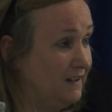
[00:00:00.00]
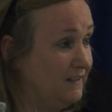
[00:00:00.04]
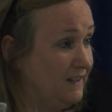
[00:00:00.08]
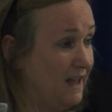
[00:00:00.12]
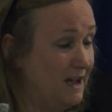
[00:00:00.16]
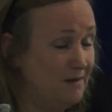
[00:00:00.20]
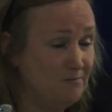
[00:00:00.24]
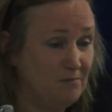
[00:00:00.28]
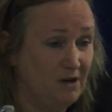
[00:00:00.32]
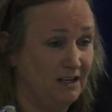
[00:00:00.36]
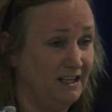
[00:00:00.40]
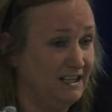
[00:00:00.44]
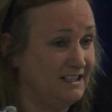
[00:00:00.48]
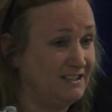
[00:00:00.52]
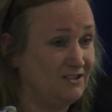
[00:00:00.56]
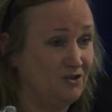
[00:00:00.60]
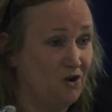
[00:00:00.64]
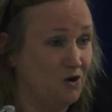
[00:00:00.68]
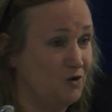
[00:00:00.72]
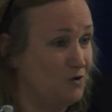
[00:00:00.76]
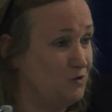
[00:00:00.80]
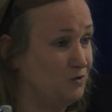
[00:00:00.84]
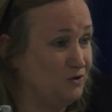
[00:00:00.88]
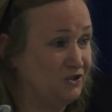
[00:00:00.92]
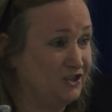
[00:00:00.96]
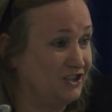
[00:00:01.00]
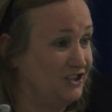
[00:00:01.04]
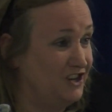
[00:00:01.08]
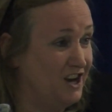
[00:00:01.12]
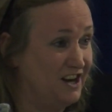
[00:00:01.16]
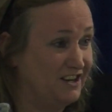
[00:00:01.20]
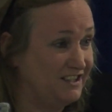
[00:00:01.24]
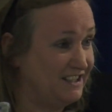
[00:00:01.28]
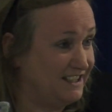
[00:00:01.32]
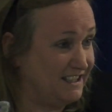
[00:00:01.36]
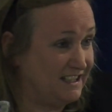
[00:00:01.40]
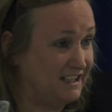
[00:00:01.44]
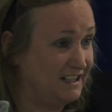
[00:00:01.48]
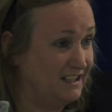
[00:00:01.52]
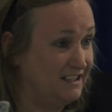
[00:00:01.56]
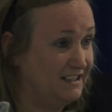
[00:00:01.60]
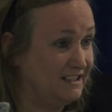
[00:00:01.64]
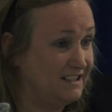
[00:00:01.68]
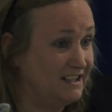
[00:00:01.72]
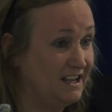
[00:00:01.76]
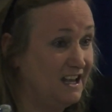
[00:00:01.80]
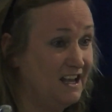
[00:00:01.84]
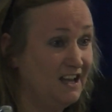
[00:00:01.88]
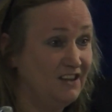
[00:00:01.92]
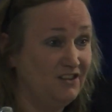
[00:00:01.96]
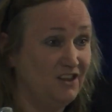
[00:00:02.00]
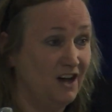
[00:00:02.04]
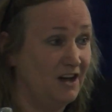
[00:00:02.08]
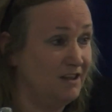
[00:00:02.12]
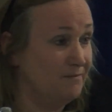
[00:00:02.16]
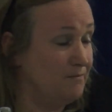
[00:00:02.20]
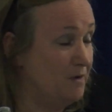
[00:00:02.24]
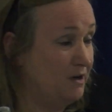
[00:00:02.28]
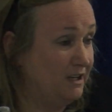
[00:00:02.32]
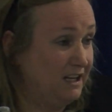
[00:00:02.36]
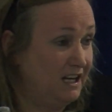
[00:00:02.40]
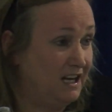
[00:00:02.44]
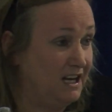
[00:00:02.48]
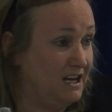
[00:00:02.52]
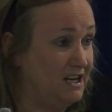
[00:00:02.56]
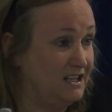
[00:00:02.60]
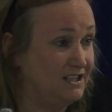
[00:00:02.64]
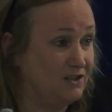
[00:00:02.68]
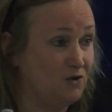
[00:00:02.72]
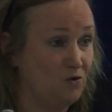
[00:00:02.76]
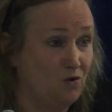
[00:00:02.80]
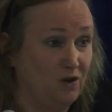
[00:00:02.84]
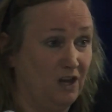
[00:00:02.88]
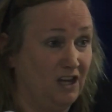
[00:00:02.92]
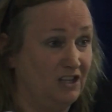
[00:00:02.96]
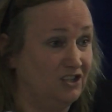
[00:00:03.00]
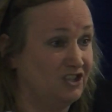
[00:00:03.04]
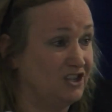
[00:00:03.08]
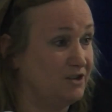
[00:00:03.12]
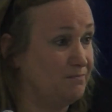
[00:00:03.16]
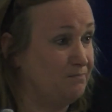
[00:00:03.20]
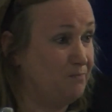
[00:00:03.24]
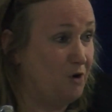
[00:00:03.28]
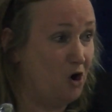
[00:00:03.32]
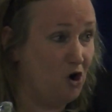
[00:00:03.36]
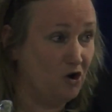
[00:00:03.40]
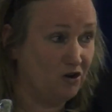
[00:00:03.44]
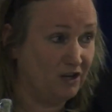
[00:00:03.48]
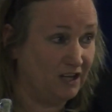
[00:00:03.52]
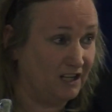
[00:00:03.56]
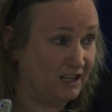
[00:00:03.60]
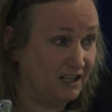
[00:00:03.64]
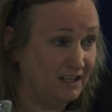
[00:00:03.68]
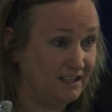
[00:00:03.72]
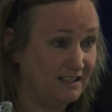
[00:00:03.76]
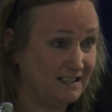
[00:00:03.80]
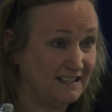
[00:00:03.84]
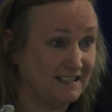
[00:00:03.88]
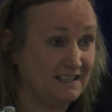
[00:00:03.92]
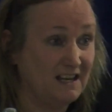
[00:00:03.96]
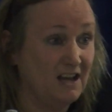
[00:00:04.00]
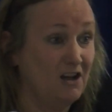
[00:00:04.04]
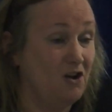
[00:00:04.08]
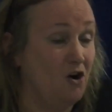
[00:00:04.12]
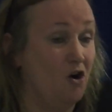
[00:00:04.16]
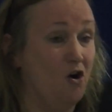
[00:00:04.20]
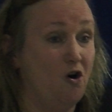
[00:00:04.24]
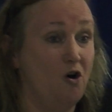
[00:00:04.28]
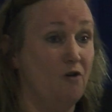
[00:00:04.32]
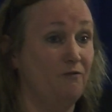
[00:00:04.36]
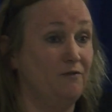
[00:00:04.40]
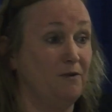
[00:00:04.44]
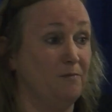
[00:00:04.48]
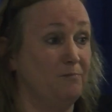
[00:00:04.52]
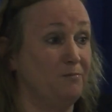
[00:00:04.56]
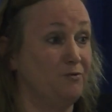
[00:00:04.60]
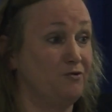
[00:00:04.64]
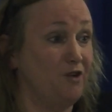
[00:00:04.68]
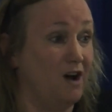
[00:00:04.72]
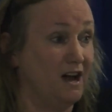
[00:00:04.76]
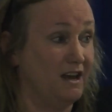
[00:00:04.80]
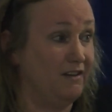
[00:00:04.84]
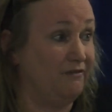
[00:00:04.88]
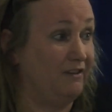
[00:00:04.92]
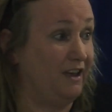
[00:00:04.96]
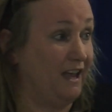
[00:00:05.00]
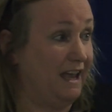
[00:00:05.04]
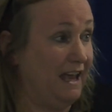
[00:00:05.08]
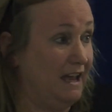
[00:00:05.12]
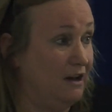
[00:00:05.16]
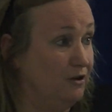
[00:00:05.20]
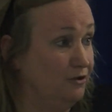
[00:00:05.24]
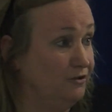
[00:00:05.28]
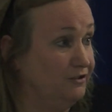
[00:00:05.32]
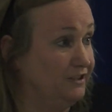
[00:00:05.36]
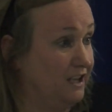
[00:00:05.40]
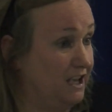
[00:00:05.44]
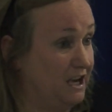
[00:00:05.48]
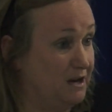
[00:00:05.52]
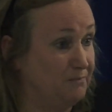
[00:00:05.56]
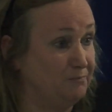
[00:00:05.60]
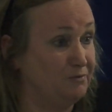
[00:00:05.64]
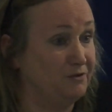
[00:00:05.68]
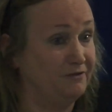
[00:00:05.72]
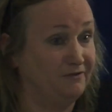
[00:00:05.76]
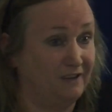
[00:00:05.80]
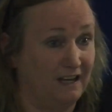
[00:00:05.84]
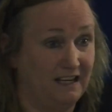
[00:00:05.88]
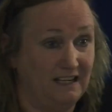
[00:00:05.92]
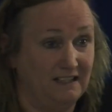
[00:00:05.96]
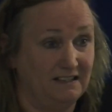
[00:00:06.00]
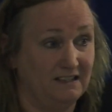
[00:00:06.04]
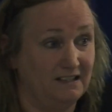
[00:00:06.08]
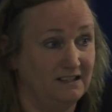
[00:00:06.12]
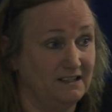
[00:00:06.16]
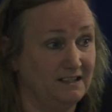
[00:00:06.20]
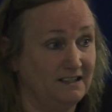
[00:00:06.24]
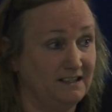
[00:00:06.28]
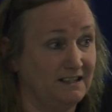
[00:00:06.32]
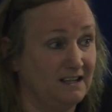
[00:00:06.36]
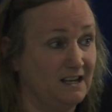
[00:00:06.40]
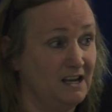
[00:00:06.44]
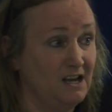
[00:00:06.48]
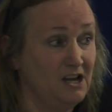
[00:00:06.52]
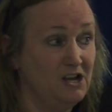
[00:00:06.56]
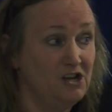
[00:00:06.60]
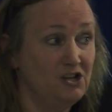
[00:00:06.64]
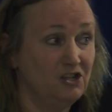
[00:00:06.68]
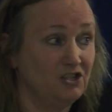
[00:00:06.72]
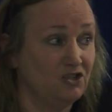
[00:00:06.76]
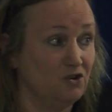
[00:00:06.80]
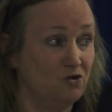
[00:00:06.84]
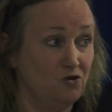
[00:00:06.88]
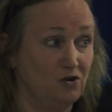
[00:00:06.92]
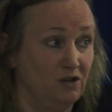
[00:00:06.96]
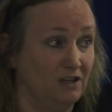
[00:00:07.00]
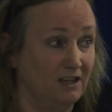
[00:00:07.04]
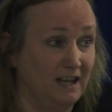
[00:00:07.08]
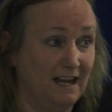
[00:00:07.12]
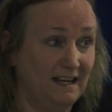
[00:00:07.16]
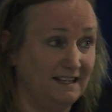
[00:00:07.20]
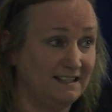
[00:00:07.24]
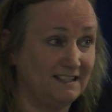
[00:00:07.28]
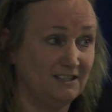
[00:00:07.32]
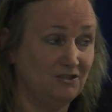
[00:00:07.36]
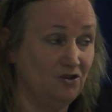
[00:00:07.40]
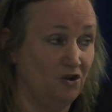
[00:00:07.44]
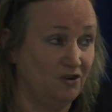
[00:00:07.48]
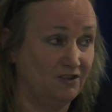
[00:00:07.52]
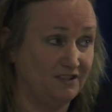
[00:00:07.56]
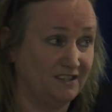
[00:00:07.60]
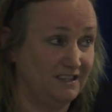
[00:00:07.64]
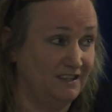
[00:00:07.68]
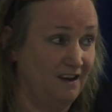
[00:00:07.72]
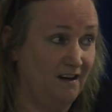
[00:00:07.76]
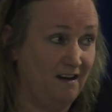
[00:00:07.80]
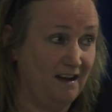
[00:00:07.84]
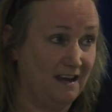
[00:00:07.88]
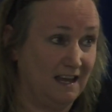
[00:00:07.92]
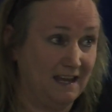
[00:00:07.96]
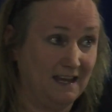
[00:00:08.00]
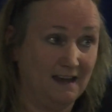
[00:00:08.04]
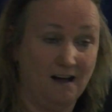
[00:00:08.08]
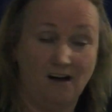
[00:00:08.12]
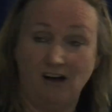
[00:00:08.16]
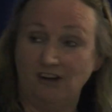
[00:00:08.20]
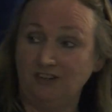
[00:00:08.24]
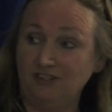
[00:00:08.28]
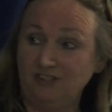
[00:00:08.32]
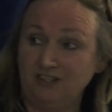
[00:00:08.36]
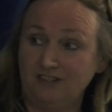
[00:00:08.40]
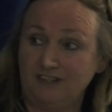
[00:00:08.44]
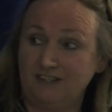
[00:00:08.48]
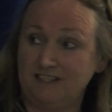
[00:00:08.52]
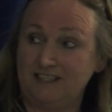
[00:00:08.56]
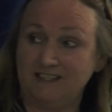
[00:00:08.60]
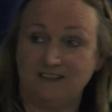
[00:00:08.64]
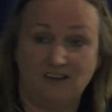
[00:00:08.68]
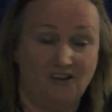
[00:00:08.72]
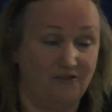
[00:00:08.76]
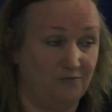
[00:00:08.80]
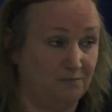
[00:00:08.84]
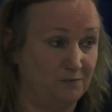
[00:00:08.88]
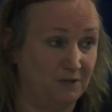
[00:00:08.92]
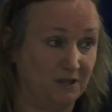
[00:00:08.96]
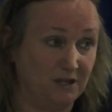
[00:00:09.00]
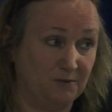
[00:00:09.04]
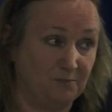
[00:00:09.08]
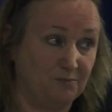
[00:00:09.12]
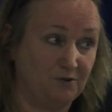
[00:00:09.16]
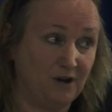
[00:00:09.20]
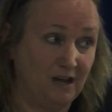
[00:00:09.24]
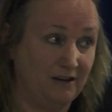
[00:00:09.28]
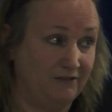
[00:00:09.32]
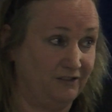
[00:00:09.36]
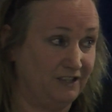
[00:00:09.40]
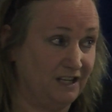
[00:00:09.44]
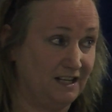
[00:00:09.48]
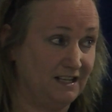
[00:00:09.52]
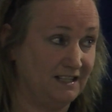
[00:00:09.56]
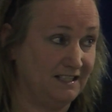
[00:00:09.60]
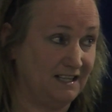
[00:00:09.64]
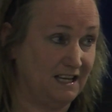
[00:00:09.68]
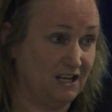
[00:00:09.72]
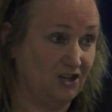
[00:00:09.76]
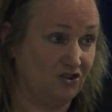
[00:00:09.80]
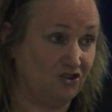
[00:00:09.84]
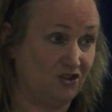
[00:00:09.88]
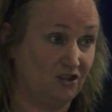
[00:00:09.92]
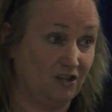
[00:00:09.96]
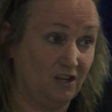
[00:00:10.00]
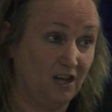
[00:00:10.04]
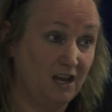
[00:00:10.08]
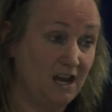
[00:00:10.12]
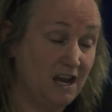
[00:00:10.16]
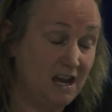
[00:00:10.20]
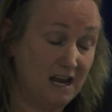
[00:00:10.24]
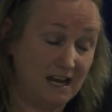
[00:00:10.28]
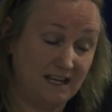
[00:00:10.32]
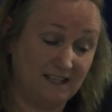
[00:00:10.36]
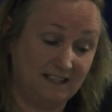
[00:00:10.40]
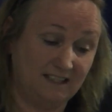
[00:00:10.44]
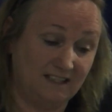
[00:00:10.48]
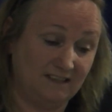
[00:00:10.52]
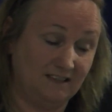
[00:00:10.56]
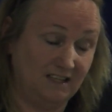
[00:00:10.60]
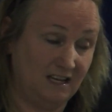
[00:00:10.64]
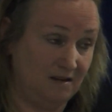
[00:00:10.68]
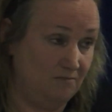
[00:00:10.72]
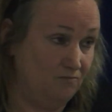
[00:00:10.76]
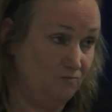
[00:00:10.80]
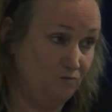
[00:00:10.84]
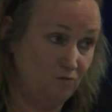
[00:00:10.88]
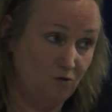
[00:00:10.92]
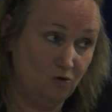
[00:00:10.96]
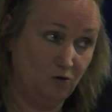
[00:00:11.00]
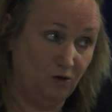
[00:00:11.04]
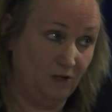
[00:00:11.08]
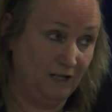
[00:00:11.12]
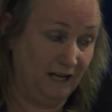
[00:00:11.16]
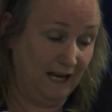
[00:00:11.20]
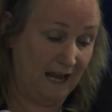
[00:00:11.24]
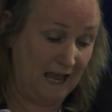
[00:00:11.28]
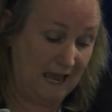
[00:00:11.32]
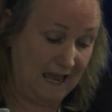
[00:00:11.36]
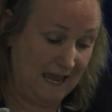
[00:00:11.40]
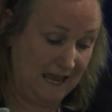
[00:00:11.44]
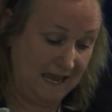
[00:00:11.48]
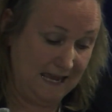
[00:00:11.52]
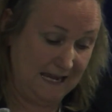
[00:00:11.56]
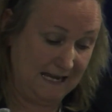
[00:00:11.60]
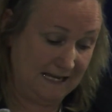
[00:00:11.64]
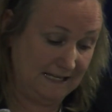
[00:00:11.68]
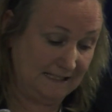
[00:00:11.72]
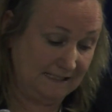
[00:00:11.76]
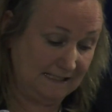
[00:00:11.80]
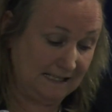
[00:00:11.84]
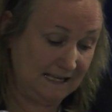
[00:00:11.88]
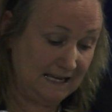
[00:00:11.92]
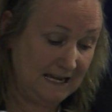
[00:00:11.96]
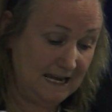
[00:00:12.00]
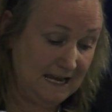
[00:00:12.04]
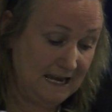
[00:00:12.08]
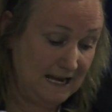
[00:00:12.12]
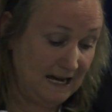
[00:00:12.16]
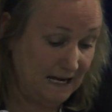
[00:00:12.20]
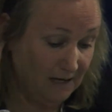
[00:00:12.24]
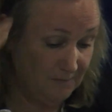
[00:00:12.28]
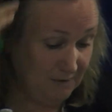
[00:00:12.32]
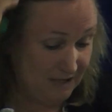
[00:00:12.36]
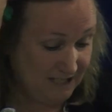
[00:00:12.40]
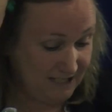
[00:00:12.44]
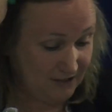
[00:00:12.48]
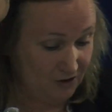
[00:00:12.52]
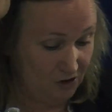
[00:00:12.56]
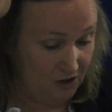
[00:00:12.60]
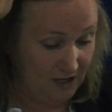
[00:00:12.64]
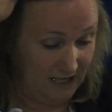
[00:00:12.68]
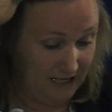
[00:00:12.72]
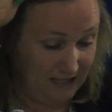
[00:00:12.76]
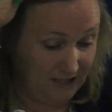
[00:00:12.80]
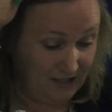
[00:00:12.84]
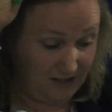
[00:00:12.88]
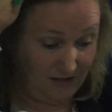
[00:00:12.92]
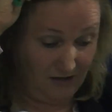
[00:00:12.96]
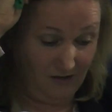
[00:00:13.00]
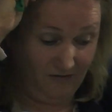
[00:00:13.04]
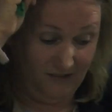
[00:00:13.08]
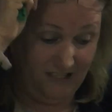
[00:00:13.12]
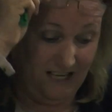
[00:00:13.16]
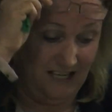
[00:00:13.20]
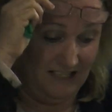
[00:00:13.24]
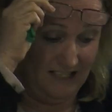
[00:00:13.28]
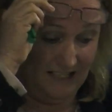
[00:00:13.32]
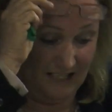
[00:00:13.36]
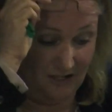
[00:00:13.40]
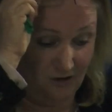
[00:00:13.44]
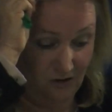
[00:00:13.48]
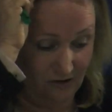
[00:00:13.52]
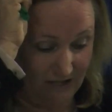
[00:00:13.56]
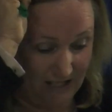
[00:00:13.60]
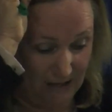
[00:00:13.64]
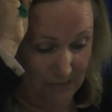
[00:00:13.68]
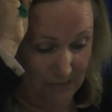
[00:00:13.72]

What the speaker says: That money is not going to nurses, that money is going into the pockets of private healthcare providers. So let's not deny it, under this government the privatisation is steamrolling ahead. And I mean, it's not, as you've said, it's not